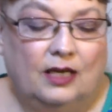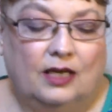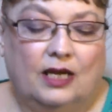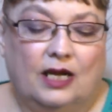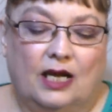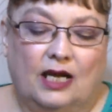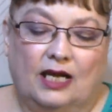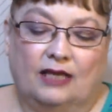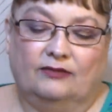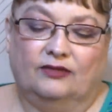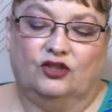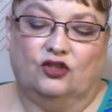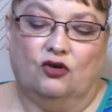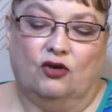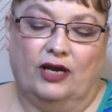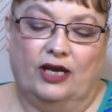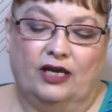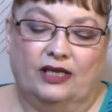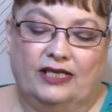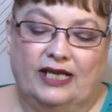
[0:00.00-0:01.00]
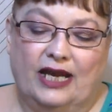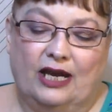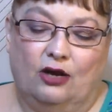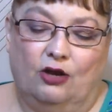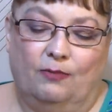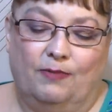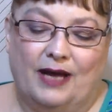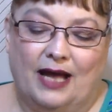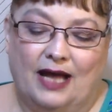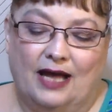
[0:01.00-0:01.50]
Uh, Zoya Nail
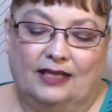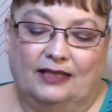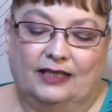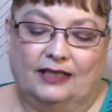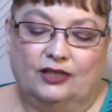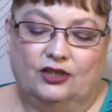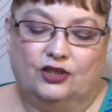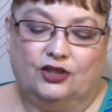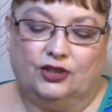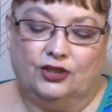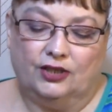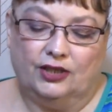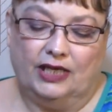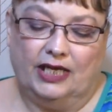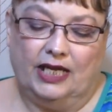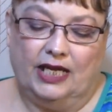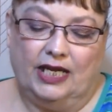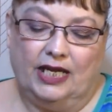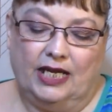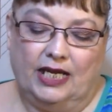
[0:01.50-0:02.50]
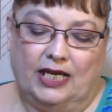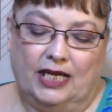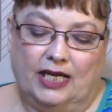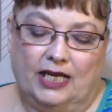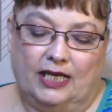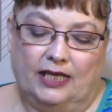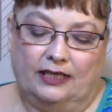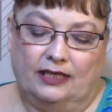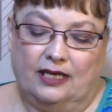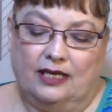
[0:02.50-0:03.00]
Polish
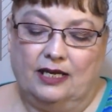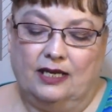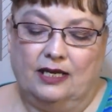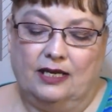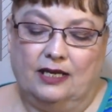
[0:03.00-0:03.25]
in